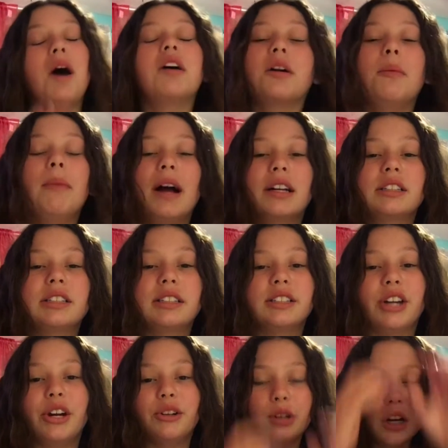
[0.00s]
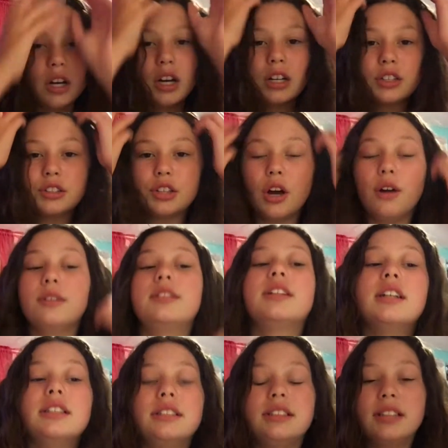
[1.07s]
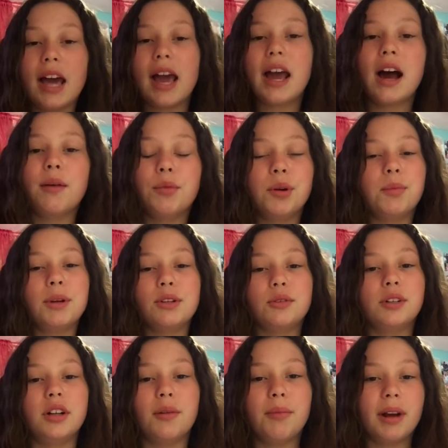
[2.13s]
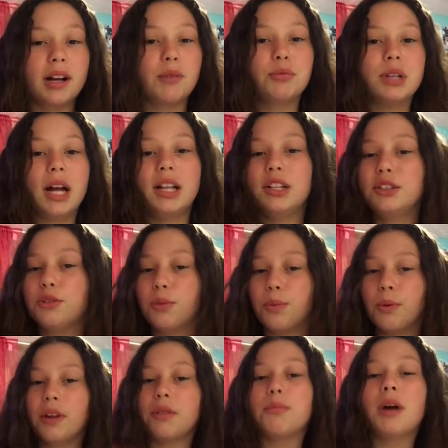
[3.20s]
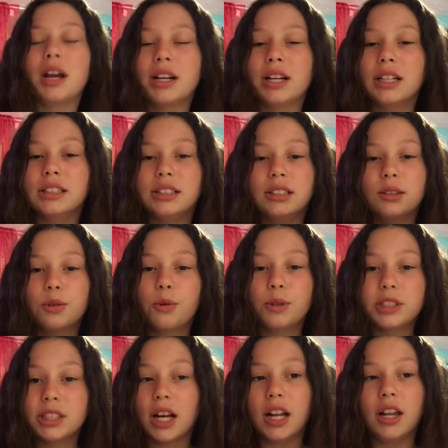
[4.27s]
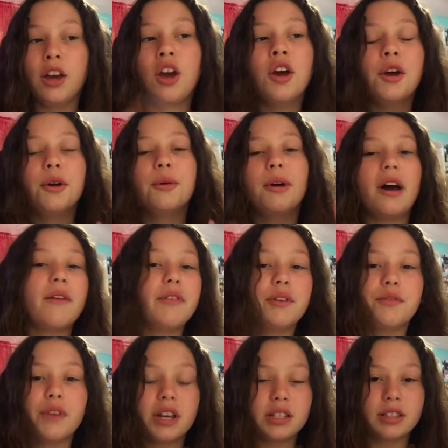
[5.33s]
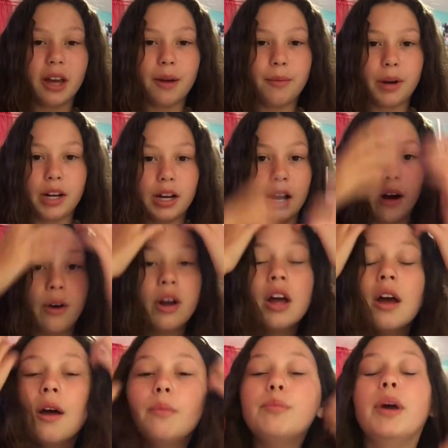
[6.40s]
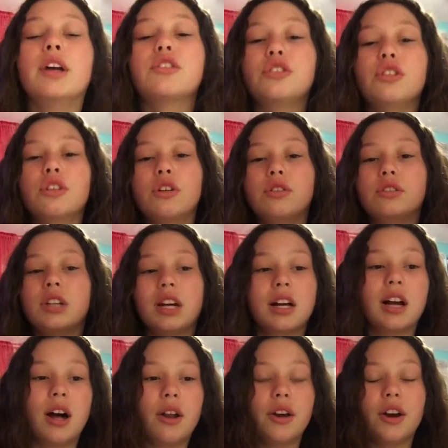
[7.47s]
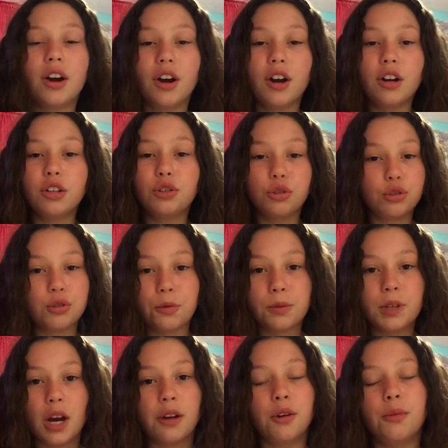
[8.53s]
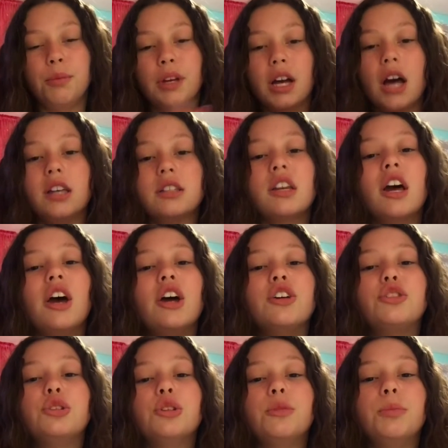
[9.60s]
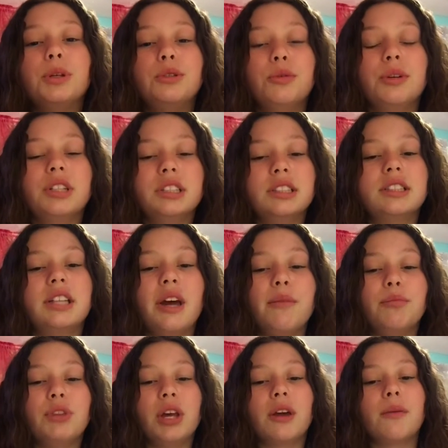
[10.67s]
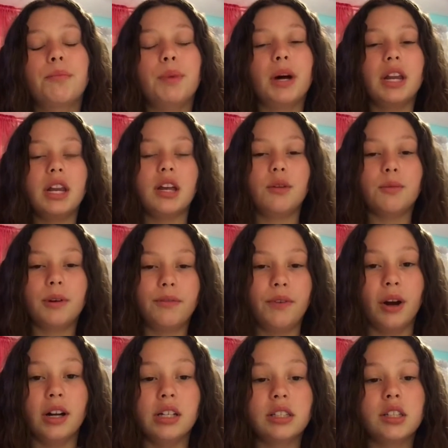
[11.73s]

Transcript: back to the channel. So today I'm going to be doing a makeup challenge with my cousin Quetzali, who I have on FaceTime right now. Make sure you go check out her YouTube channel because she will be doing the same thing but in reverse.